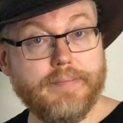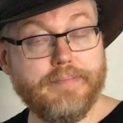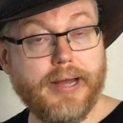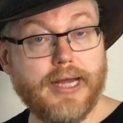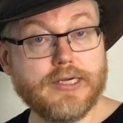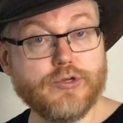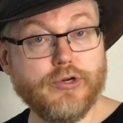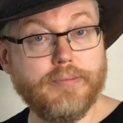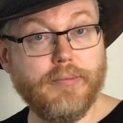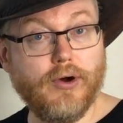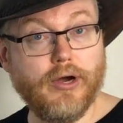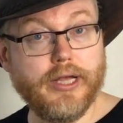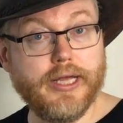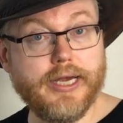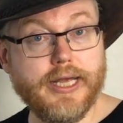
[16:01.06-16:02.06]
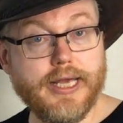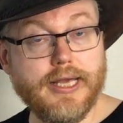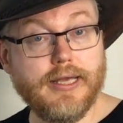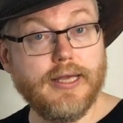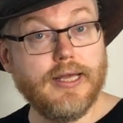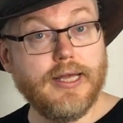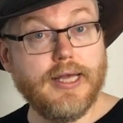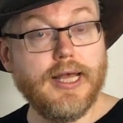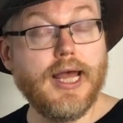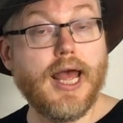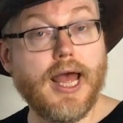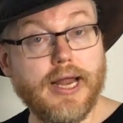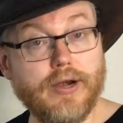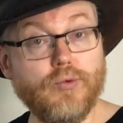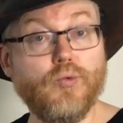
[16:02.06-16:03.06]
patrimoiety
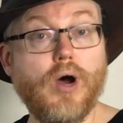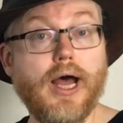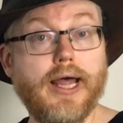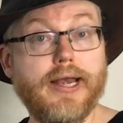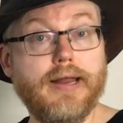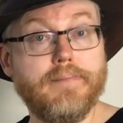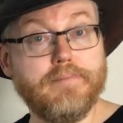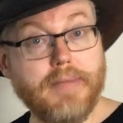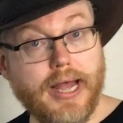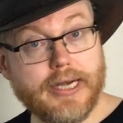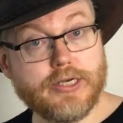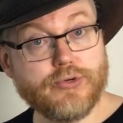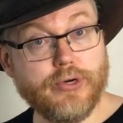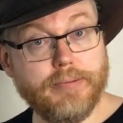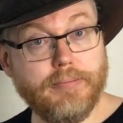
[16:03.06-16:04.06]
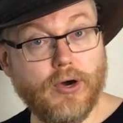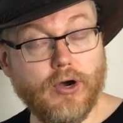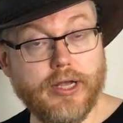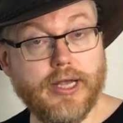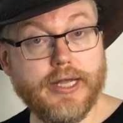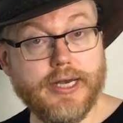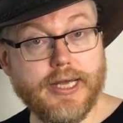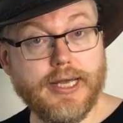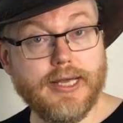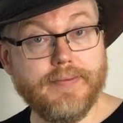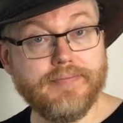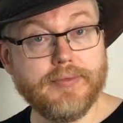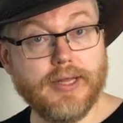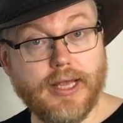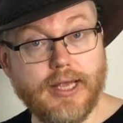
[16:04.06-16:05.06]
and one matrimoiety
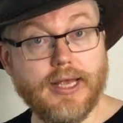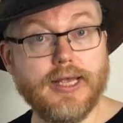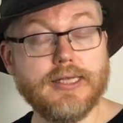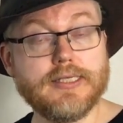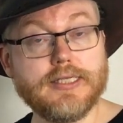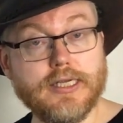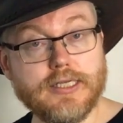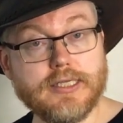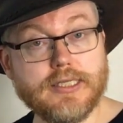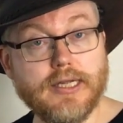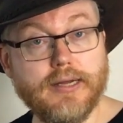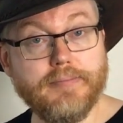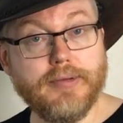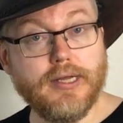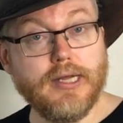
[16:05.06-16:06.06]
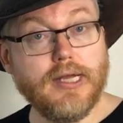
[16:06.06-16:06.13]
system.